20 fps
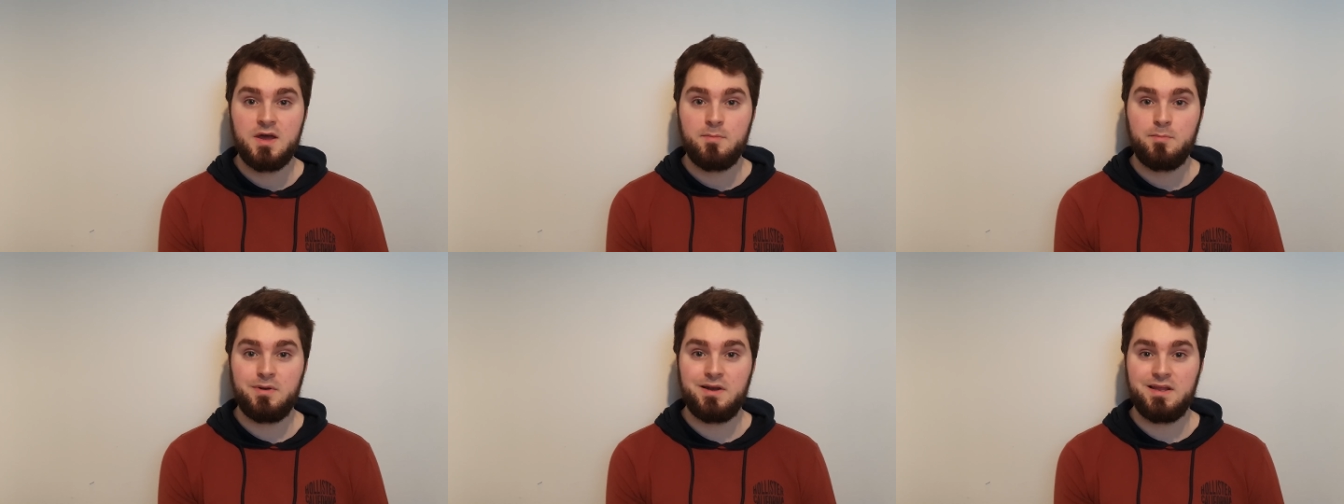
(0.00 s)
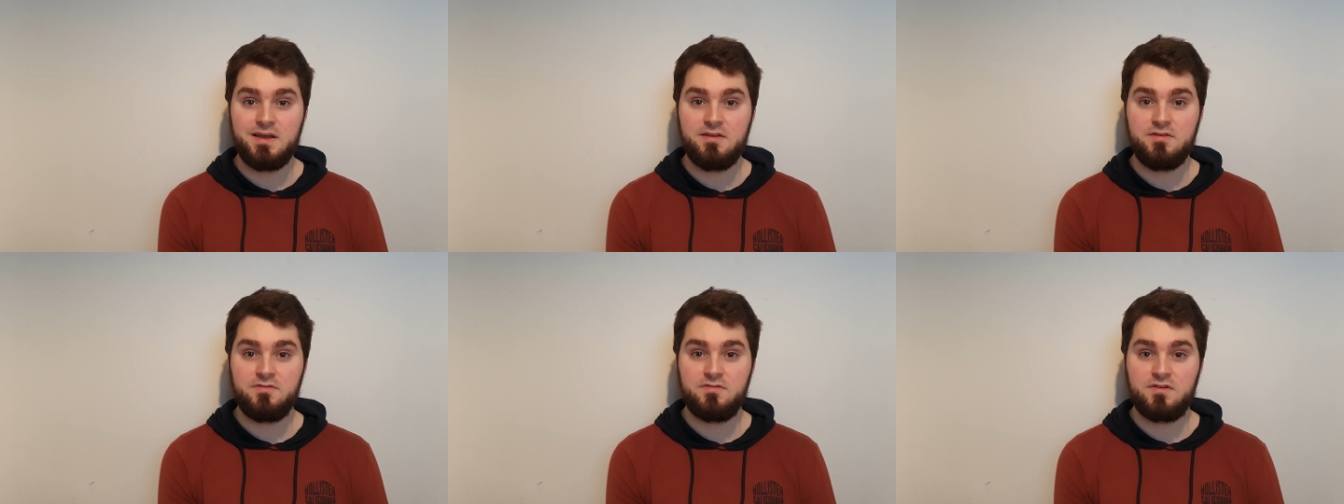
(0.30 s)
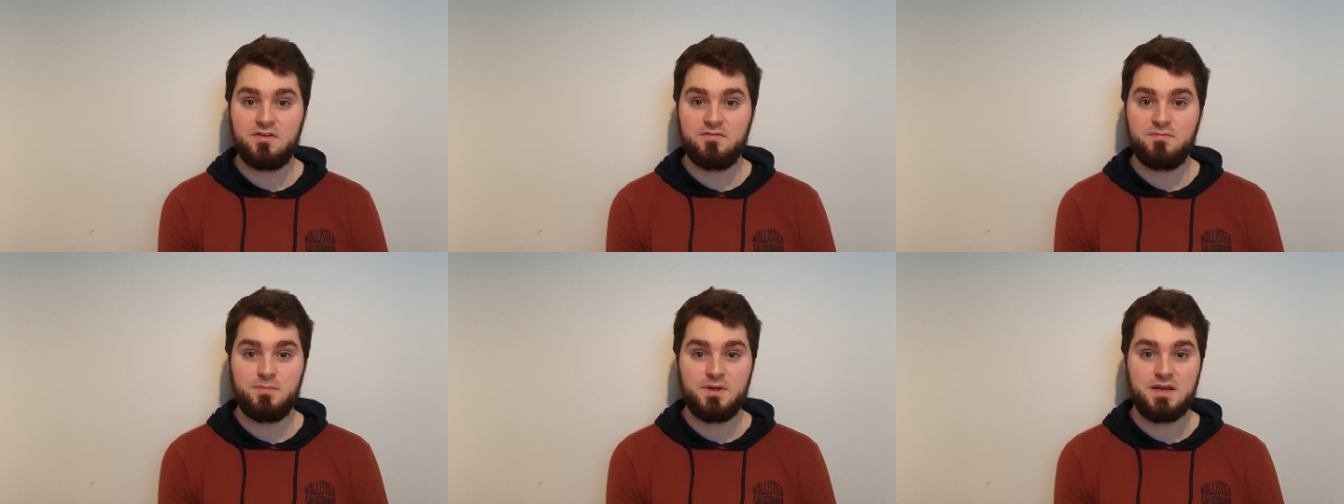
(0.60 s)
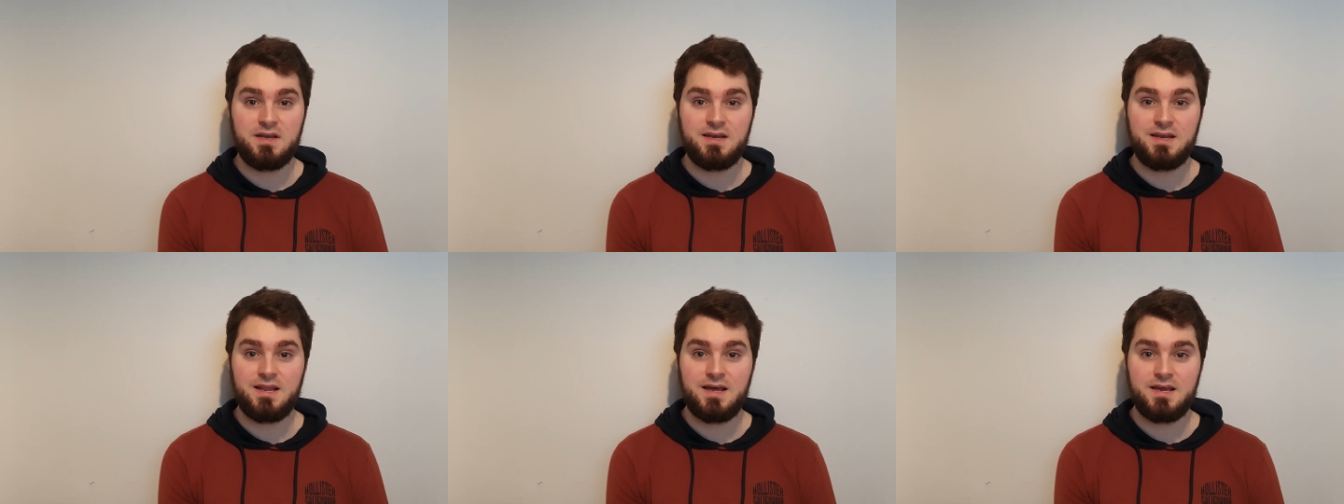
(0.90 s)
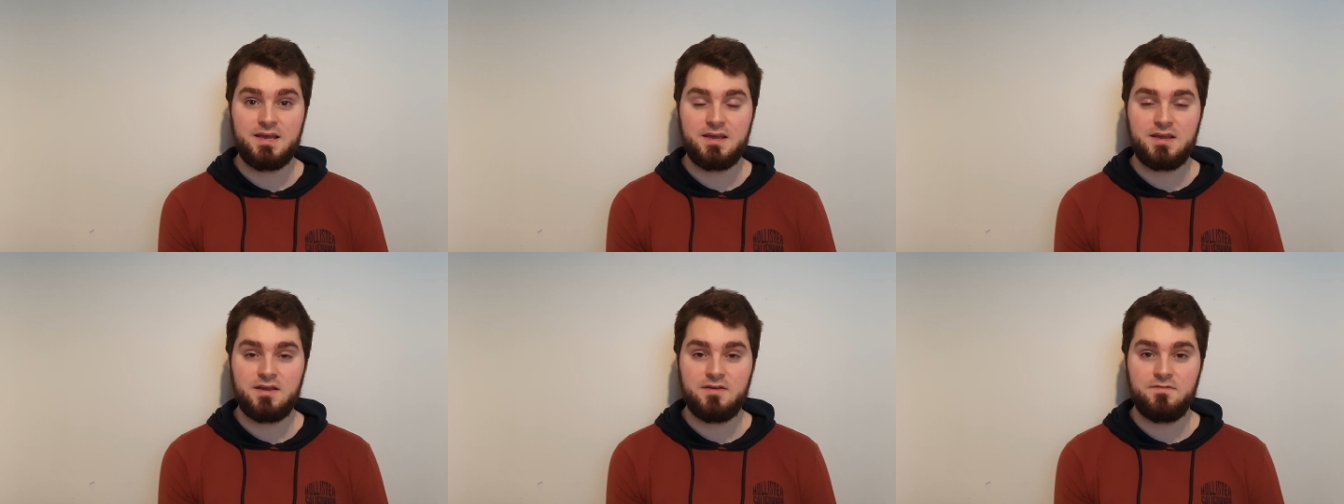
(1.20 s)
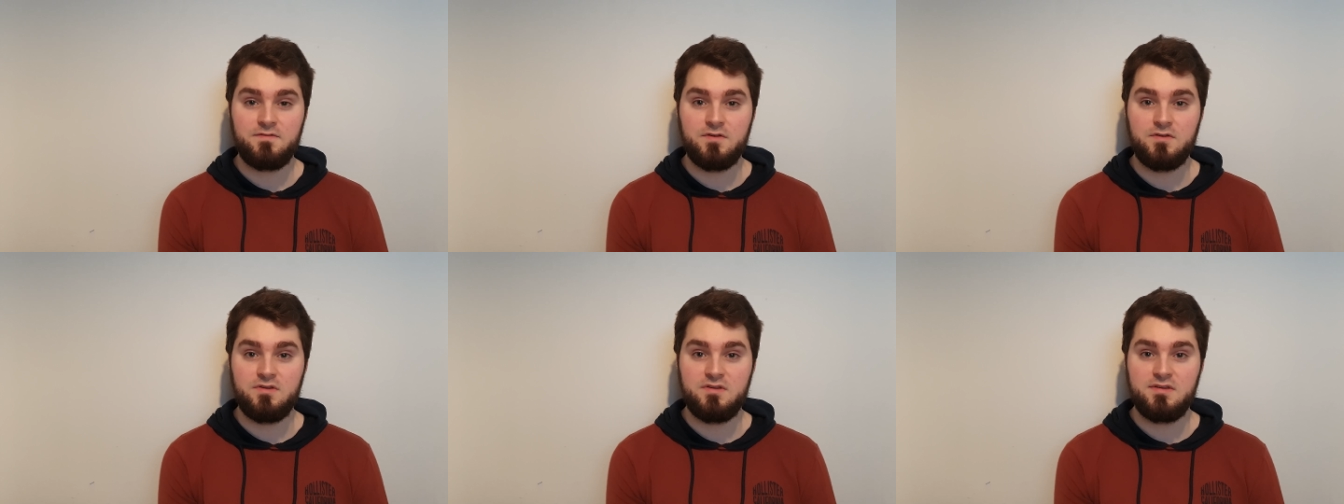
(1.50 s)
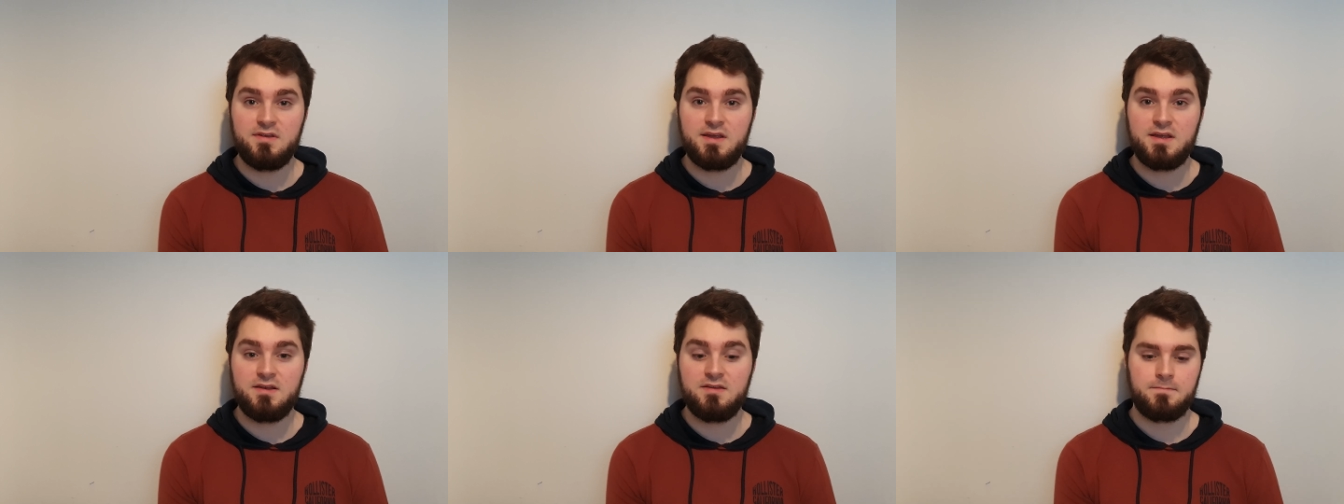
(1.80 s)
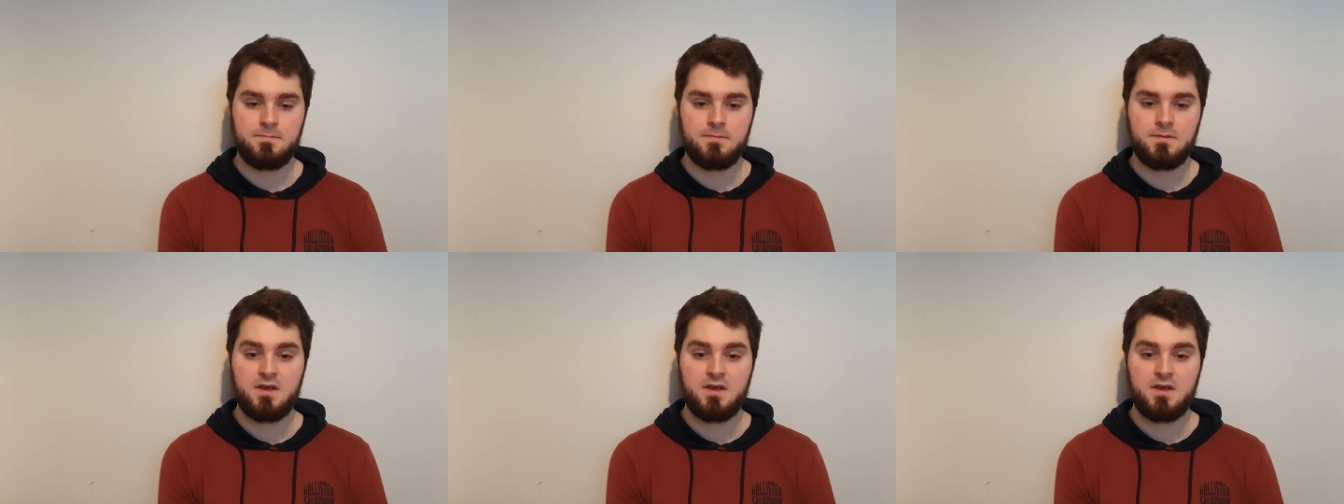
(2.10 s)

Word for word: Please give me a like if you did